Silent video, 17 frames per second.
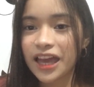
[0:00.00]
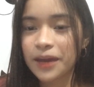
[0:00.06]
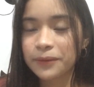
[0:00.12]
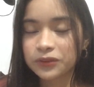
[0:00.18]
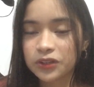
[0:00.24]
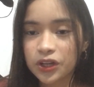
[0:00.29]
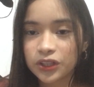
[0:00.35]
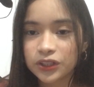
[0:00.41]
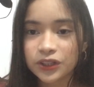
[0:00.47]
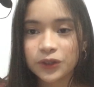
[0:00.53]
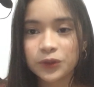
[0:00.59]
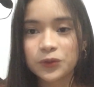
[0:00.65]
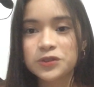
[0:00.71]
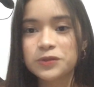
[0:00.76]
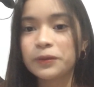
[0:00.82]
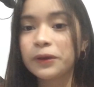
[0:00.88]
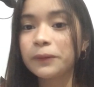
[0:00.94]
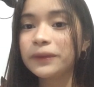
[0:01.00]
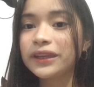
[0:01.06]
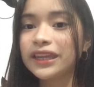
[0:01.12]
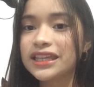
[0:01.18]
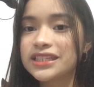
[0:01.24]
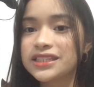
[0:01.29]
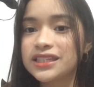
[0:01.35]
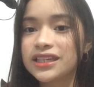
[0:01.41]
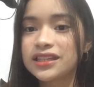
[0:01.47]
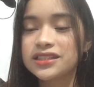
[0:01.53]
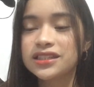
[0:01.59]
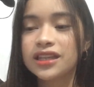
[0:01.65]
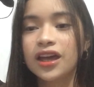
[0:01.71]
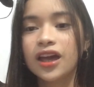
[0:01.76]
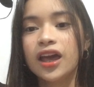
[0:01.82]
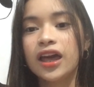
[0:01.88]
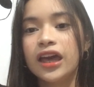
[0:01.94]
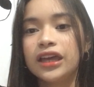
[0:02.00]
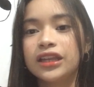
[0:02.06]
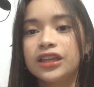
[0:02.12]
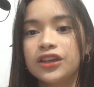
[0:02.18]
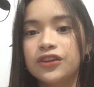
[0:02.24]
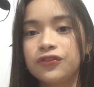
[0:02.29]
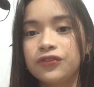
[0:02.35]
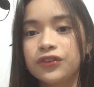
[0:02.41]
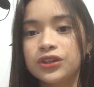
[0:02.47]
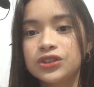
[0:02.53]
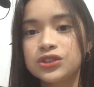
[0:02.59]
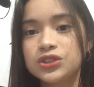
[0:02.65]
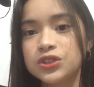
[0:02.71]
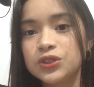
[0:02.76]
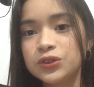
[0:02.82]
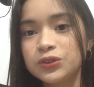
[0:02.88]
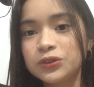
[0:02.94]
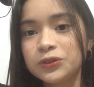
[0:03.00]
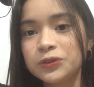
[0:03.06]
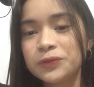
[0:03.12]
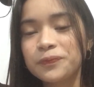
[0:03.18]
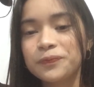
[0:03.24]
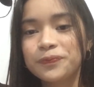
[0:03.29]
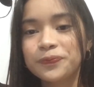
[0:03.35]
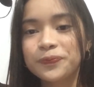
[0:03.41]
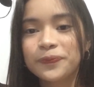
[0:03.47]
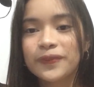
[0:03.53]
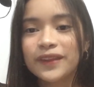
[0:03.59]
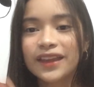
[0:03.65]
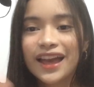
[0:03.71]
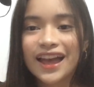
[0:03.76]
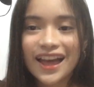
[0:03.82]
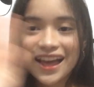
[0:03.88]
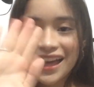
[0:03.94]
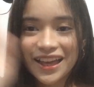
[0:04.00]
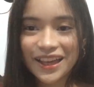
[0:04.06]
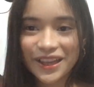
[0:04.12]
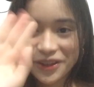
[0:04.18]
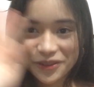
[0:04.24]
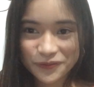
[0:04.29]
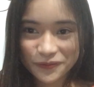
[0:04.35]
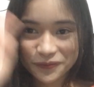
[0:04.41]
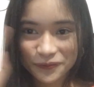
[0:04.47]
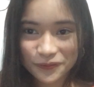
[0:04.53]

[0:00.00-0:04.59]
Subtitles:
I'm Donna Rose B. Meneses, and if you're new, hi!